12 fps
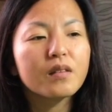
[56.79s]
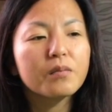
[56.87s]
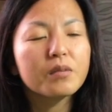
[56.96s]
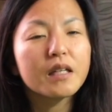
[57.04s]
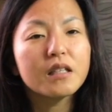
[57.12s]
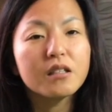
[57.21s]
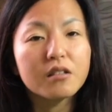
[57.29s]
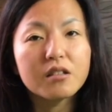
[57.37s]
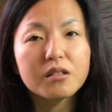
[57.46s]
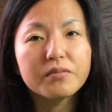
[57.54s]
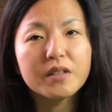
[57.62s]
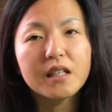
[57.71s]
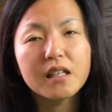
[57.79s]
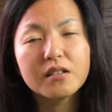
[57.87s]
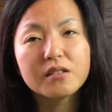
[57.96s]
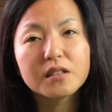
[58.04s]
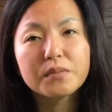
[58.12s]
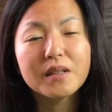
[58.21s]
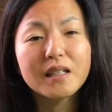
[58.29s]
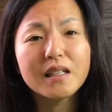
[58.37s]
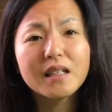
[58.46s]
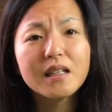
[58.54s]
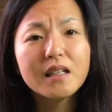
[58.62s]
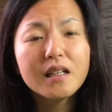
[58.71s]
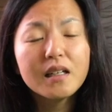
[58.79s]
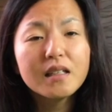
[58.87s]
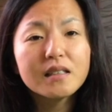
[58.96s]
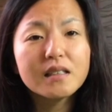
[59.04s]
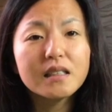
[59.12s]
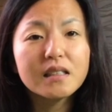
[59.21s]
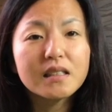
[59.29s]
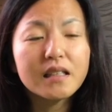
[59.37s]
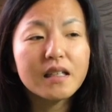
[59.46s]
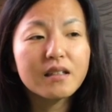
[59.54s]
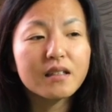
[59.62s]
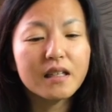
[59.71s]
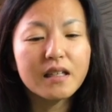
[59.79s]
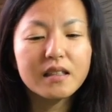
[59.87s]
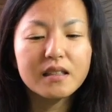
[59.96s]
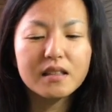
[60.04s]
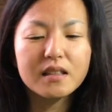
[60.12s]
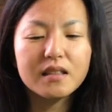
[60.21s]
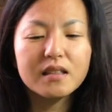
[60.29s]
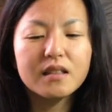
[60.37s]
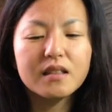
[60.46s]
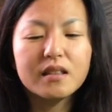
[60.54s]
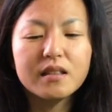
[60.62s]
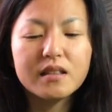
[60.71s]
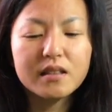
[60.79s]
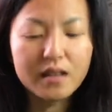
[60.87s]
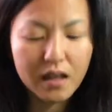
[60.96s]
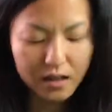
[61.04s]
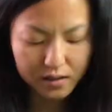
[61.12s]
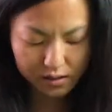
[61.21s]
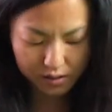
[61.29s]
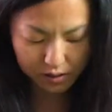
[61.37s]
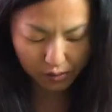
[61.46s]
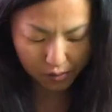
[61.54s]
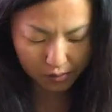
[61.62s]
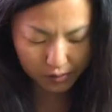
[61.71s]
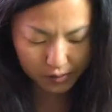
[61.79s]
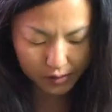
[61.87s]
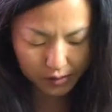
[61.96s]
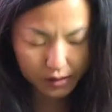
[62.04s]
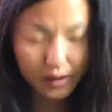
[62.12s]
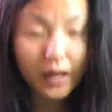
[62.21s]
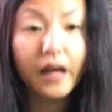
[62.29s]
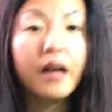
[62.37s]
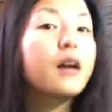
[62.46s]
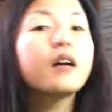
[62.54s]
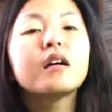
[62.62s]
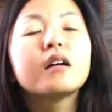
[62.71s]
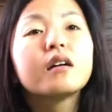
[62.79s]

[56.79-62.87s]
plant YouTube videos, but since internet is not so good there,